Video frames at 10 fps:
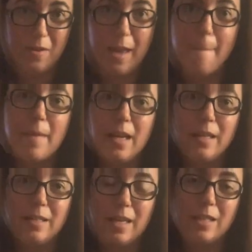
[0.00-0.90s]
don't get
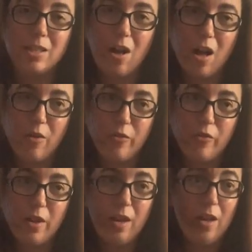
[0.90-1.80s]
many days off.
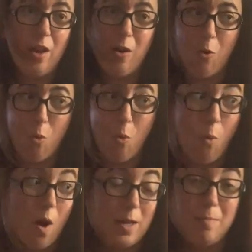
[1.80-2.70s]

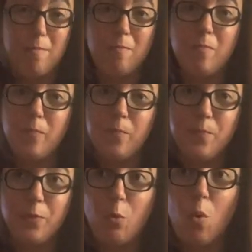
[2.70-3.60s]
One
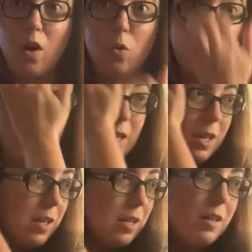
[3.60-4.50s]
a week,